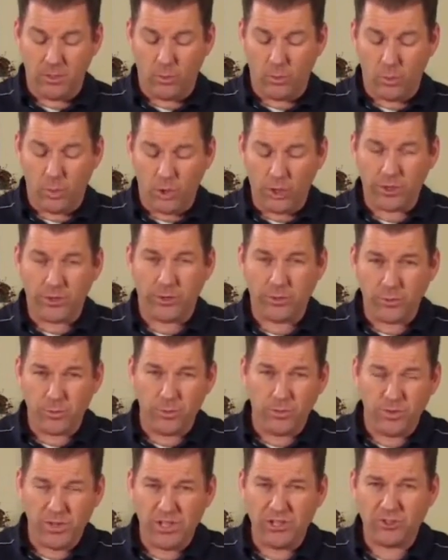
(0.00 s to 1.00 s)
work
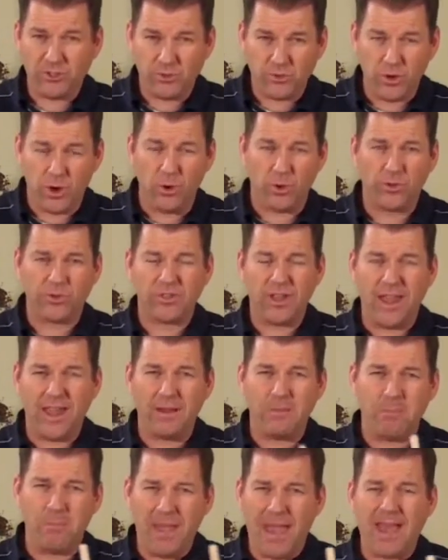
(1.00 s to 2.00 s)
through these strokes
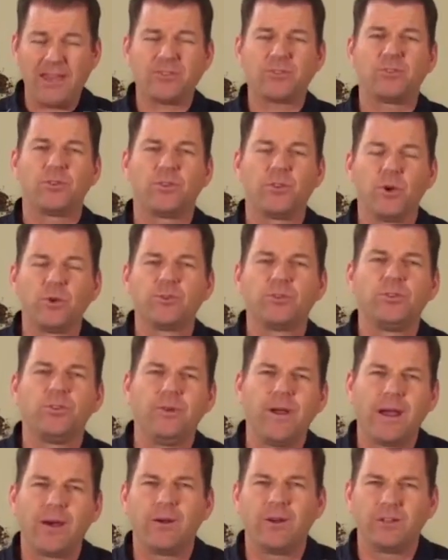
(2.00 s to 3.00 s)
and master those
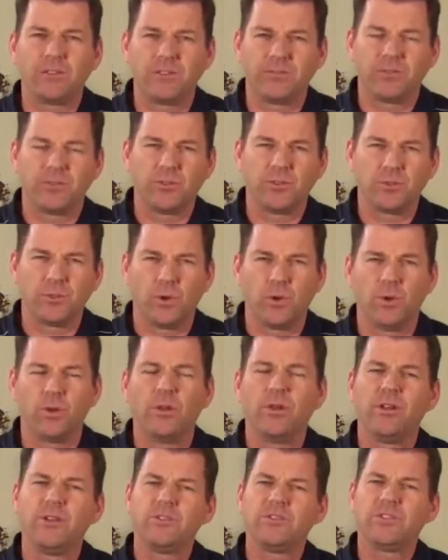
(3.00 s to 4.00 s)
two areas of control,
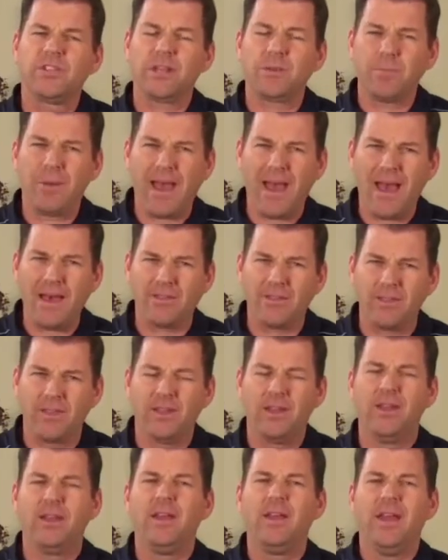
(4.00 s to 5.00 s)
stick path
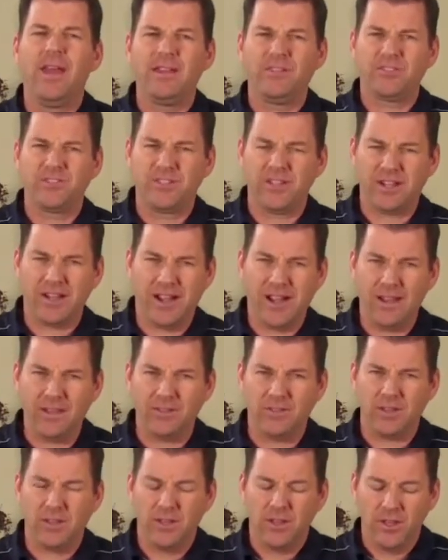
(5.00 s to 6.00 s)
and stick height.
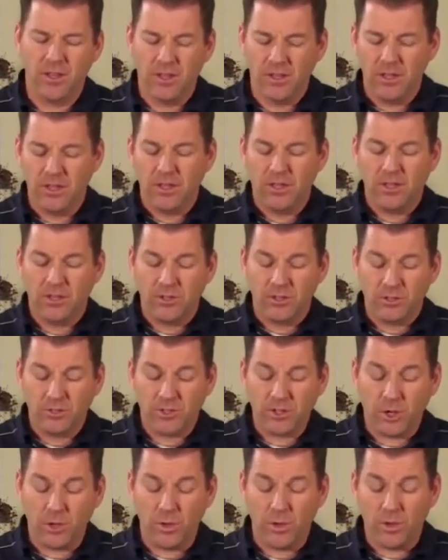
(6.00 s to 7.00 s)

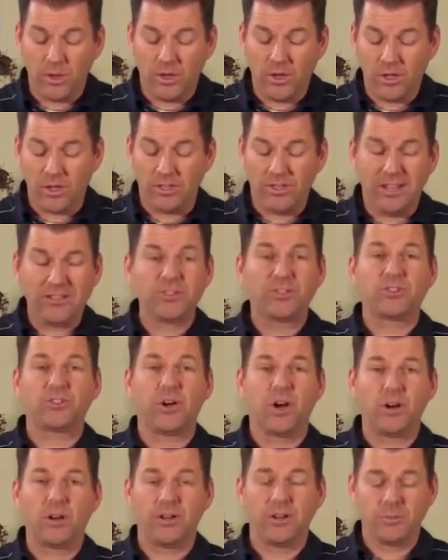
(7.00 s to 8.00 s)
So let's
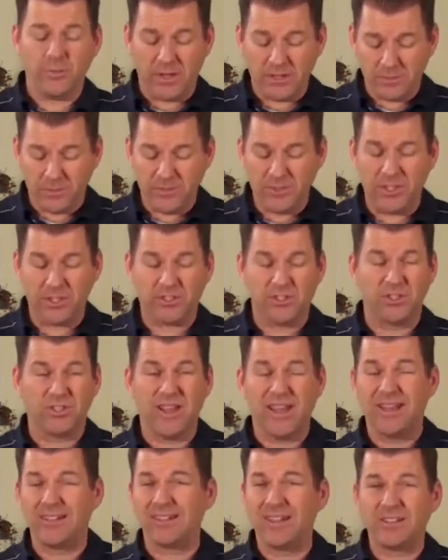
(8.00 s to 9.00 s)
start in rest position and